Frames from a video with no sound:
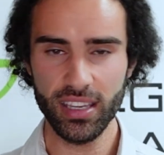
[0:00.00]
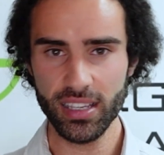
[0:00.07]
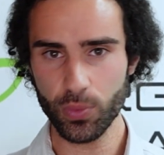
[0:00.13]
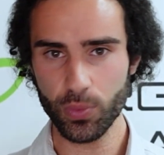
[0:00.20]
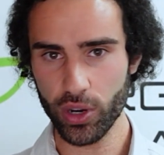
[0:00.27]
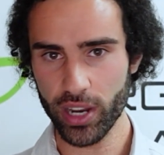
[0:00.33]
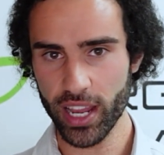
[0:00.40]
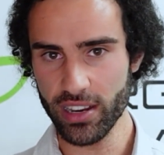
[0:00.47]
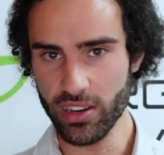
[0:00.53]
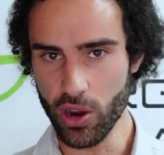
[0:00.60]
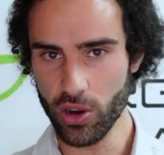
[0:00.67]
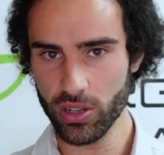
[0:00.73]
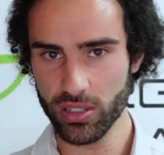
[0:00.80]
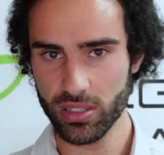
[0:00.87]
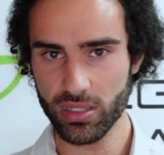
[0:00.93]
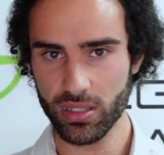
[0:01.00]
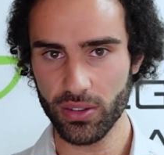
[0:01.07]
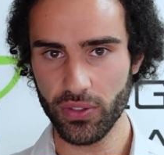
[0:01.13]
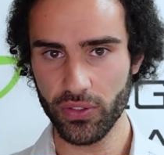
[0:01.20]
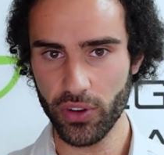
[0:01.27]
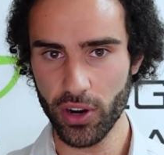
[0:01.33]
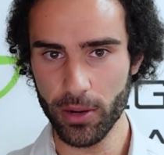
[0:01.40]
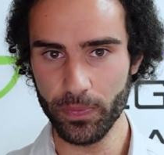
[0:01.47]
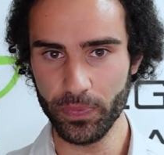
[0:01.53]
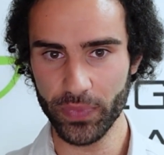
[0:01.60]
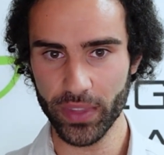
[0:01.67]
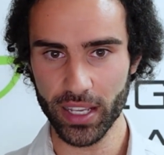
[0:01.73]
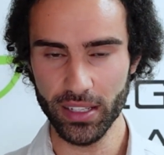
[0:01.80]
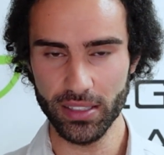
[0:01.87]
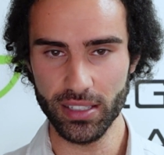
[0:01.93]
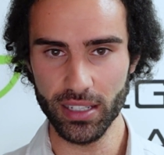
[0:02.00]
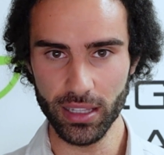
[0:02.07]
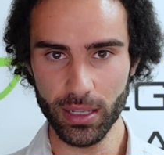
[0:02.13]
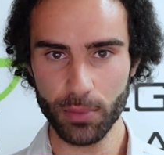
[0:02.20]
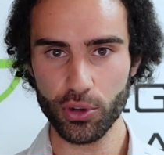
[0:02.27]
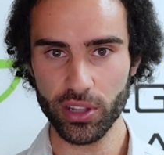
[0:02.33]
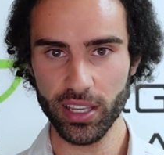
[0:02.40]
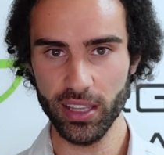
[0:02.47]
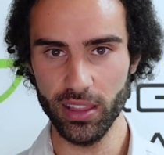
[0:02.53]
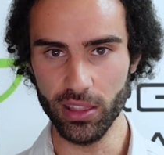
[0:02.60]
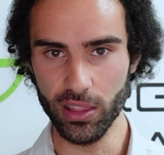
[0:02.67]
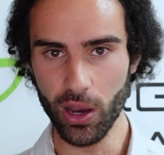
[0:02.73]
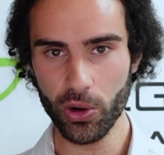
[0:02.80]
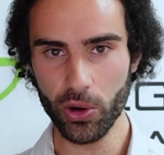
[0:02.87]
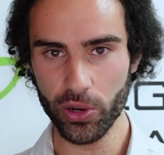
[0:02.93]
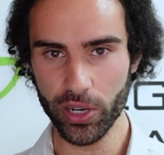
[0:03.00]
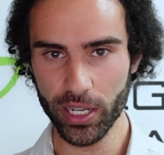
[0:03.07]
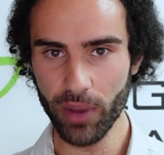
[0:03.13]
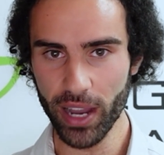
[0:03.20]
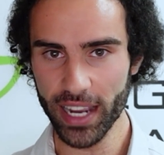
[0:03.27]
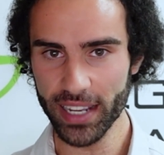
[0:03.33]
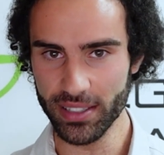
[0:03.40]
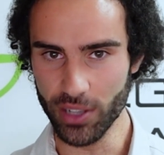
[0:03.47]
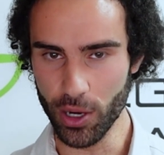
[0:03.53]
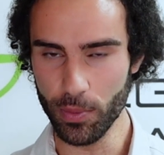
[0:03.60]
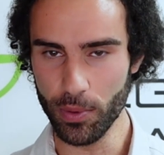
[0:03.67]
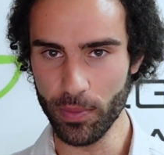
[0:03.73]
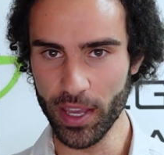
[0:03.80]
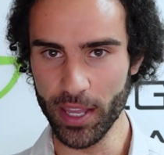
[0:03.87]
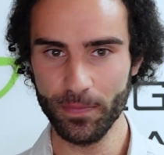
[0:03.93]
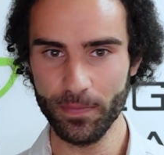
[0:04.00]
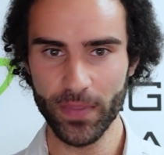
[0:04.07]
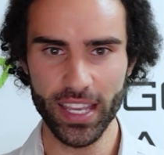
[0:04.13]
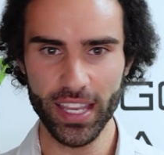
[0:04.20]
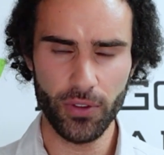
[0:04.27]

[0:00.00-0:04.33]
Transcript: here's what I noticed from deliberately lowering my dopamine.